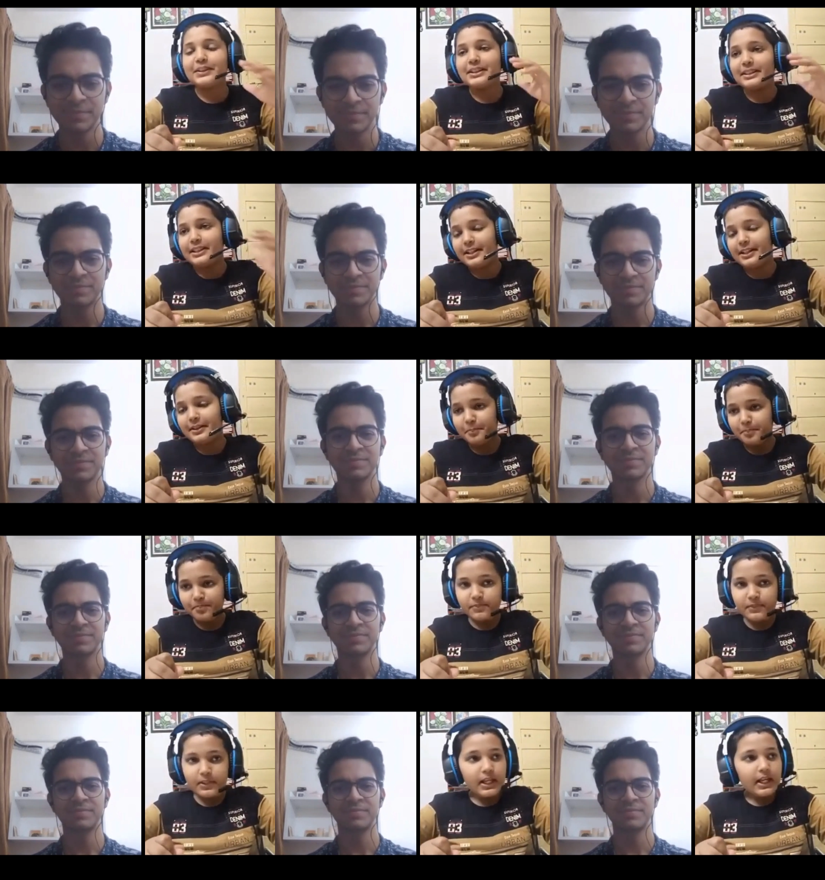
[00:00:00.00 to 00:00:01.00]
Speaker 1: in that.
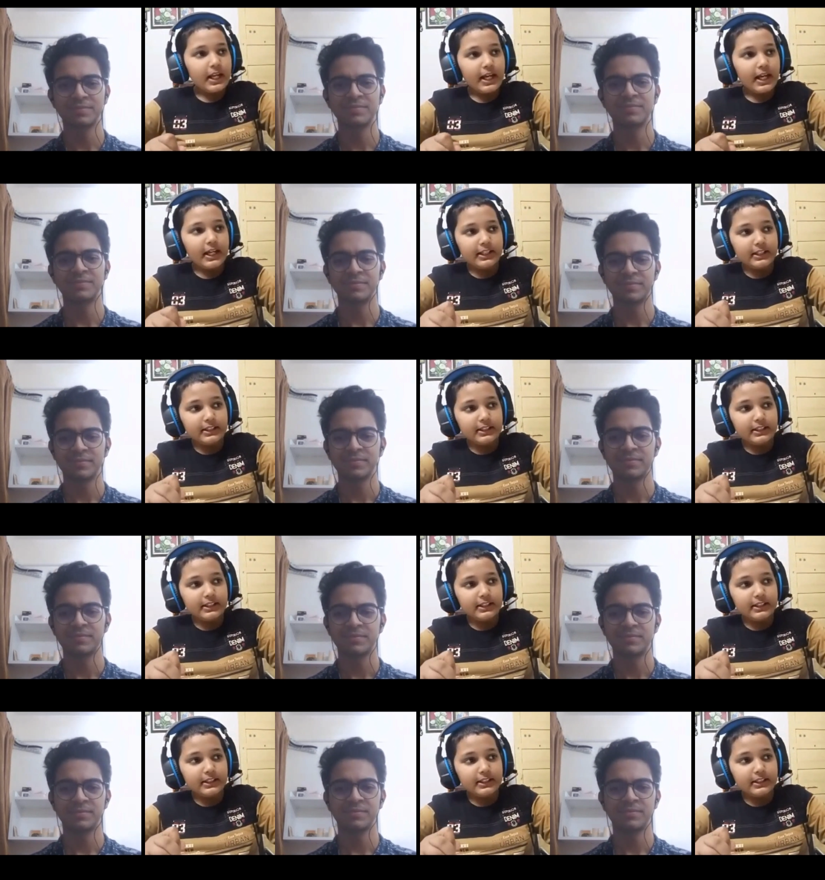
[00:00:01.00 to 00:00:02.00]
And
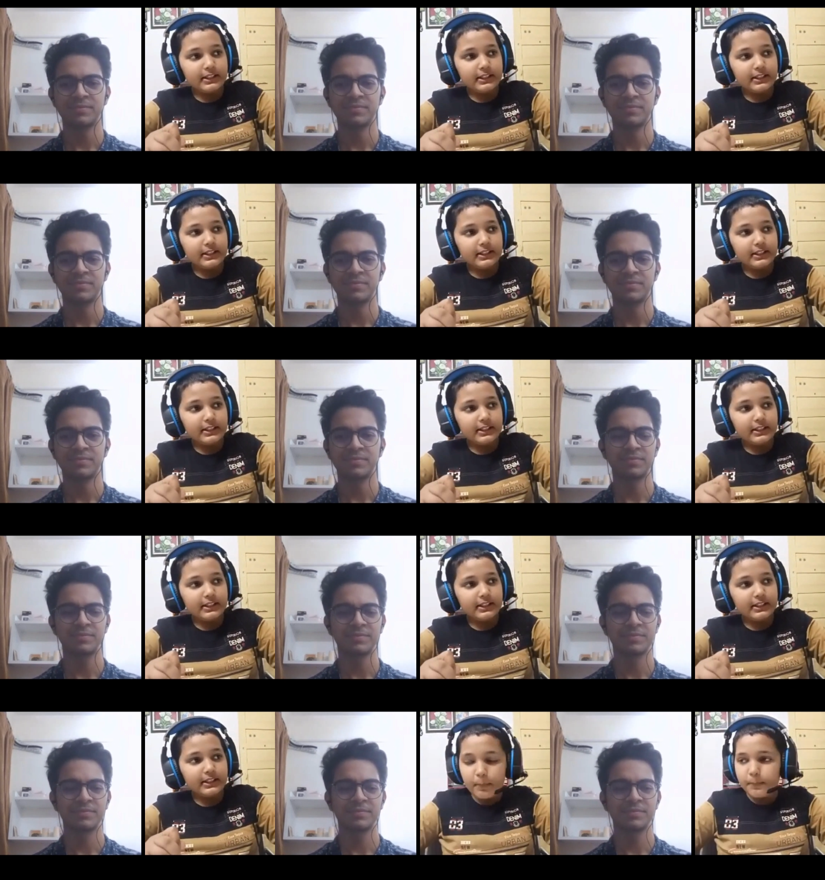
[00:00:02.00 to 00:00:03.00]
then
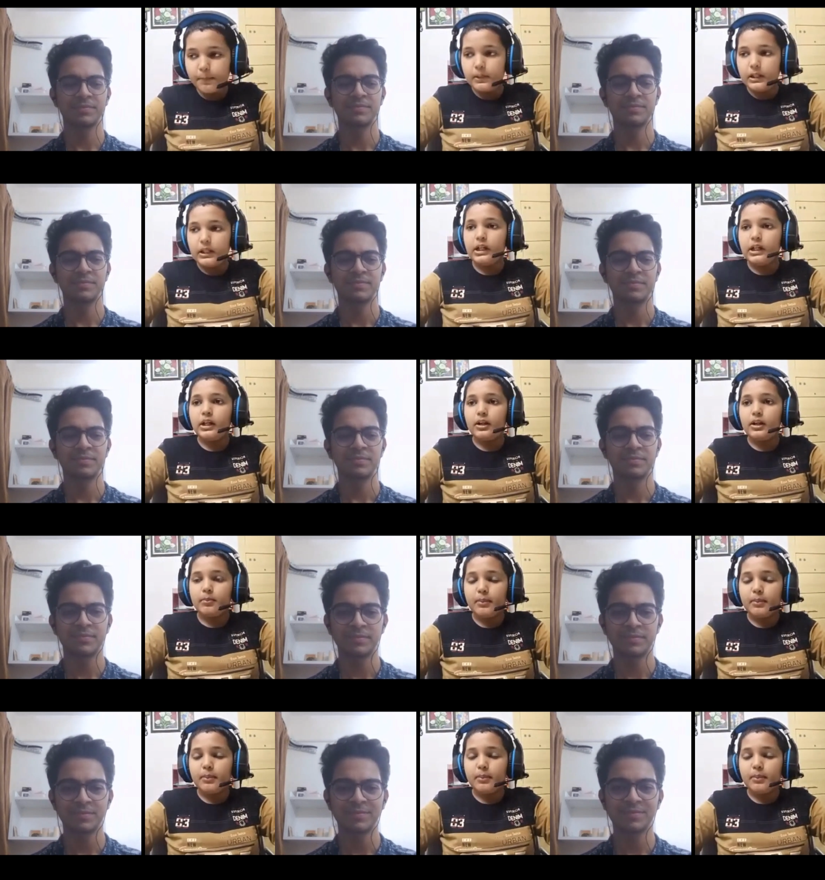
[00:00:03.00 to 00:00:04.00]
uh,
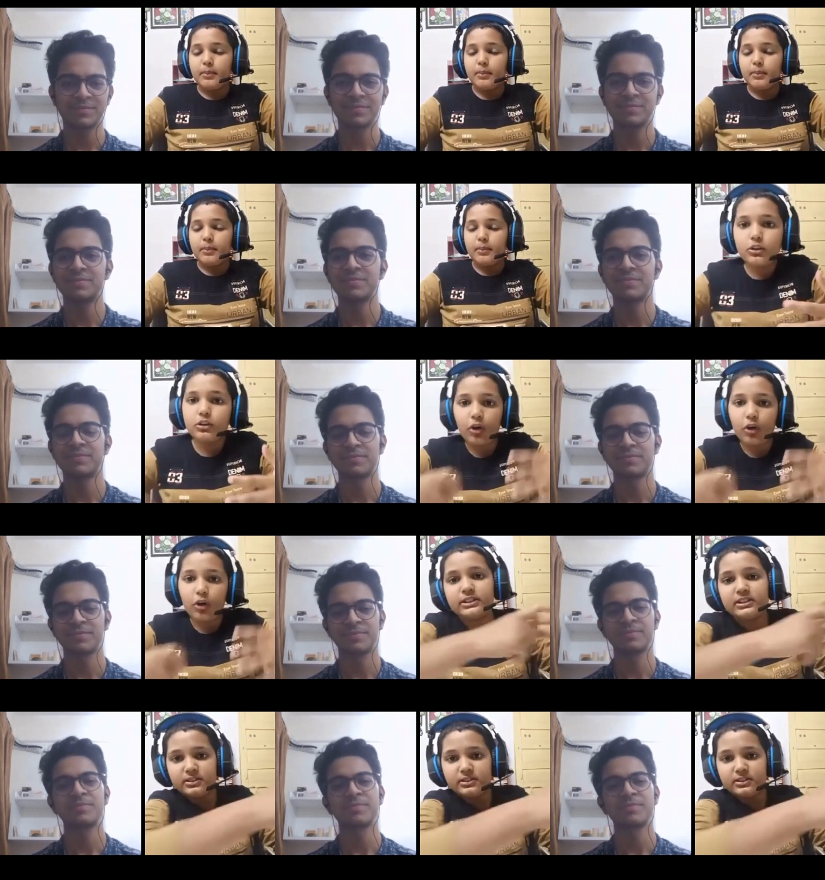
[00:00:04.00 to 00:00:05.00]
my father called
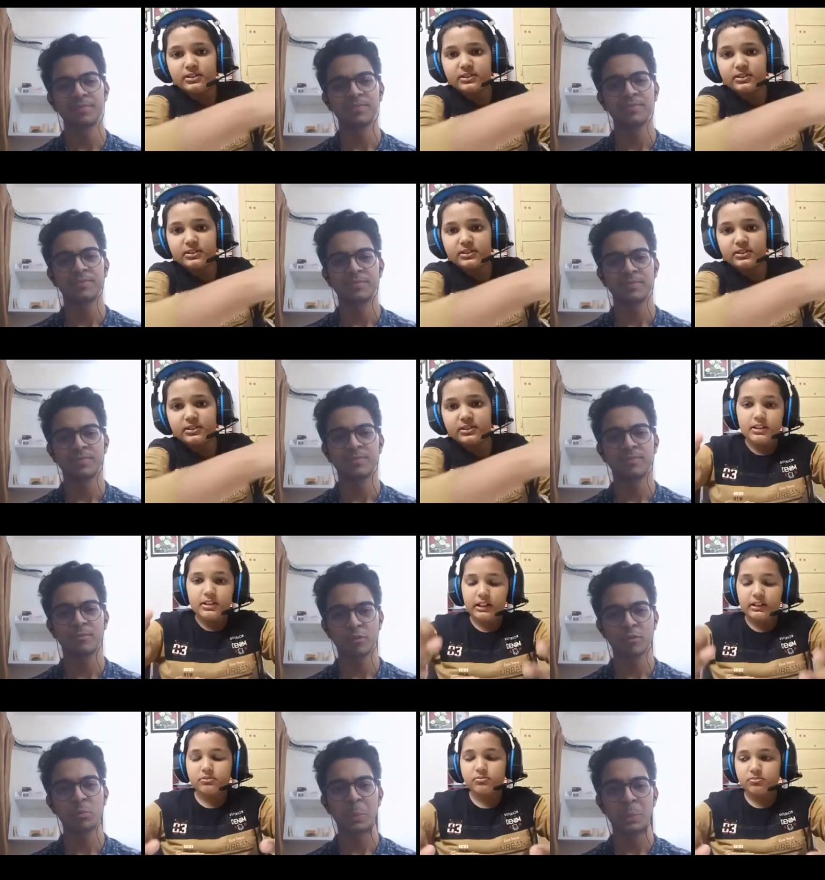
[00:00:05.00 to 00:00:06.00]
some, like,
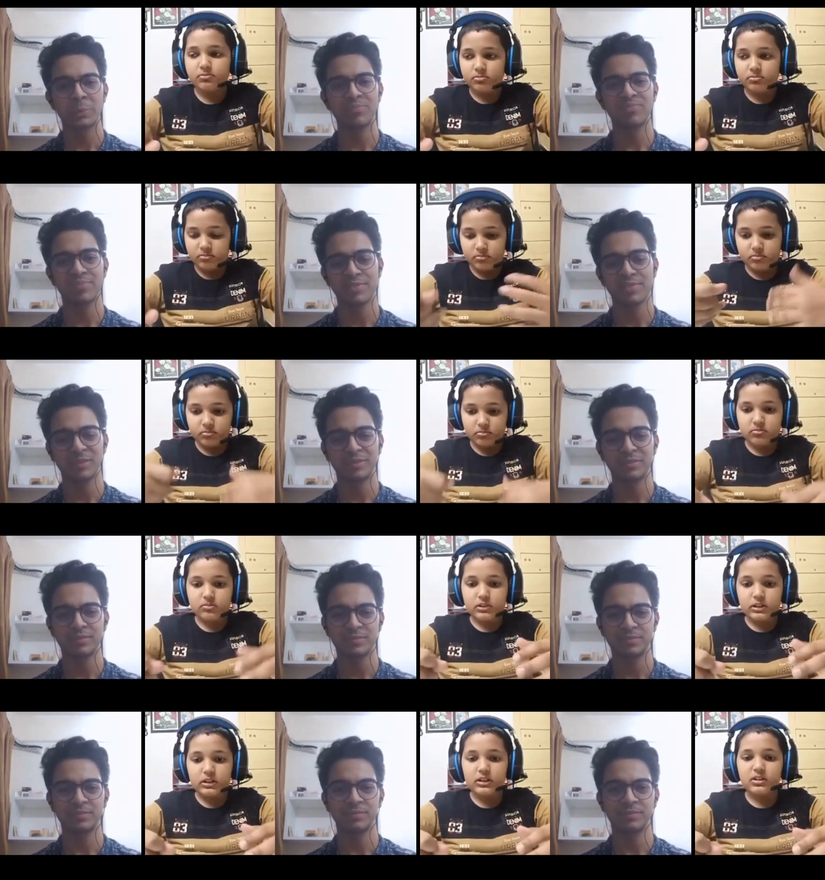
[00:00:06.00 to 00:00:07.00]

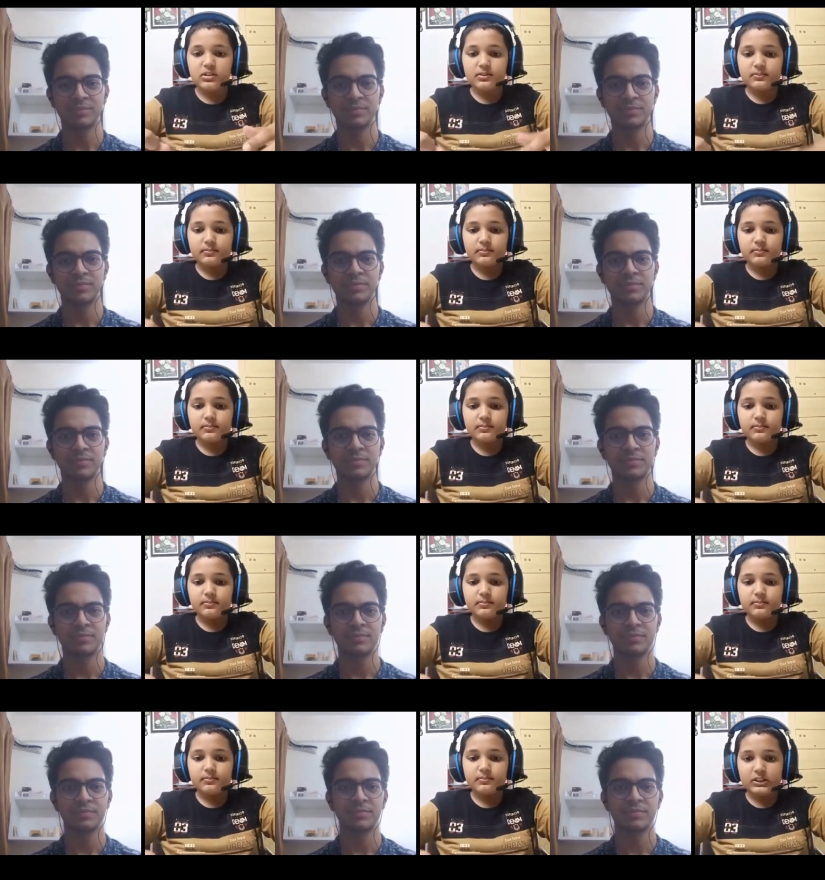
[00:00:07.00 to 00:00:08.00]
uh,
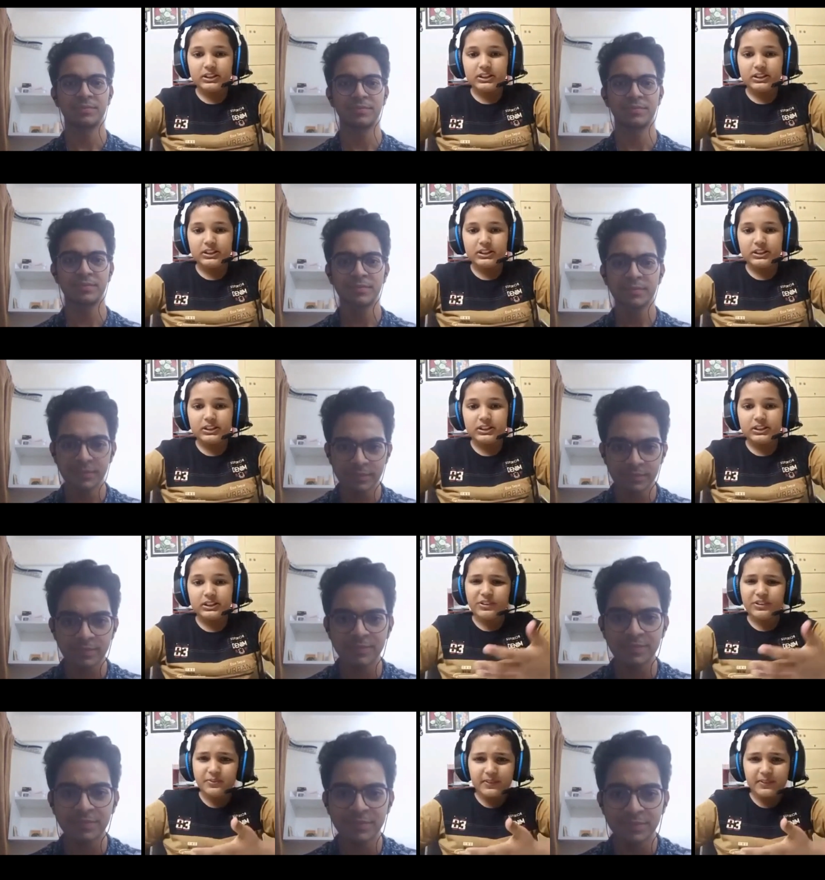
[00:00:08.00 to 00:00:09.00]
some of
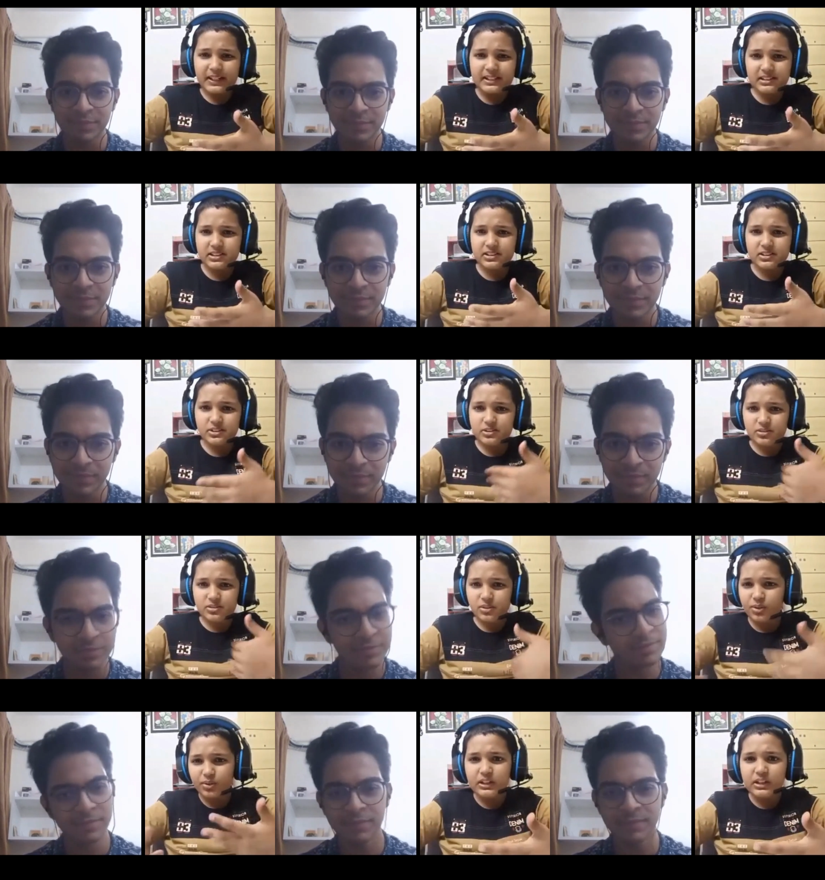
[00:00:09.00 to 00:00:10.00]
his friends
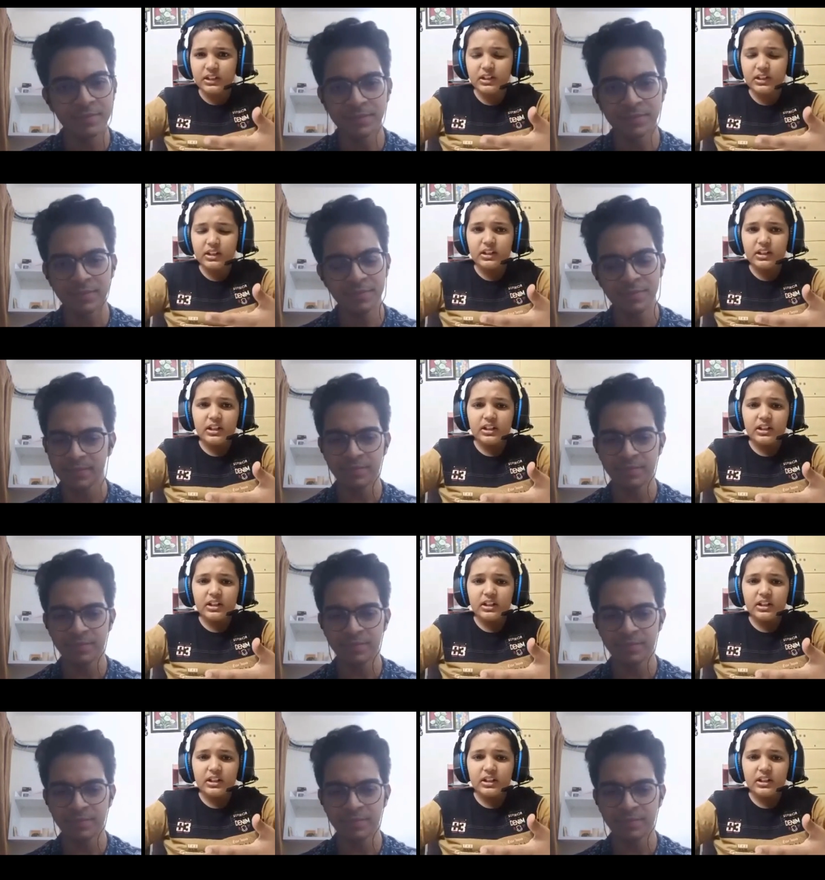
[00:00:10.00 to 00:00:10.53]
over mm-hmm.